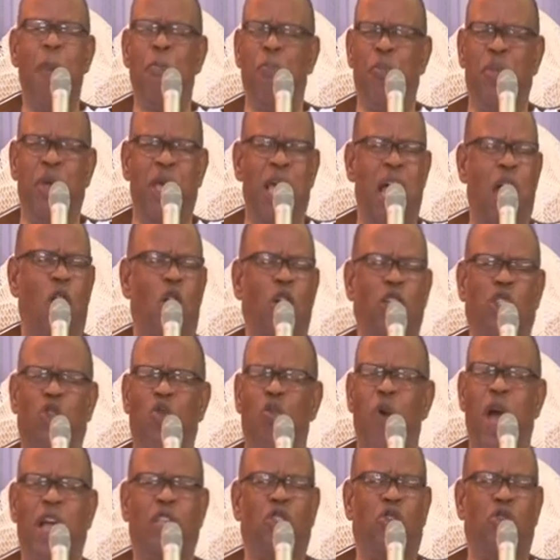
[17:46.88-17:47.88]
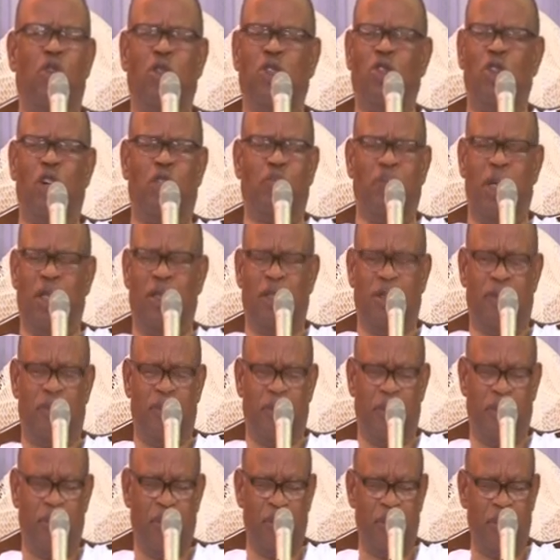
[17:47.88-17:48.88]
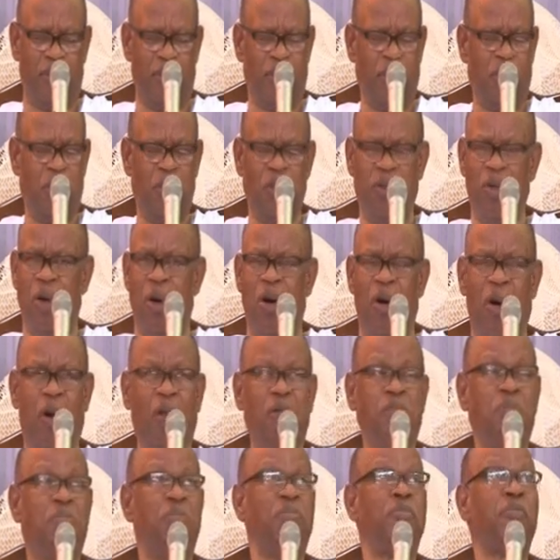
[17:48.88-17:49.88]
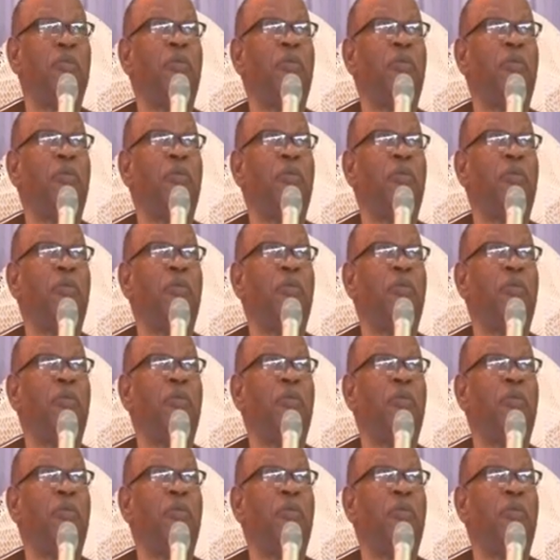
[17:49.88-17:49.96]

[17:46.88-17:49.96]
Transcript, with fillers: appear on the white throne judgment. No.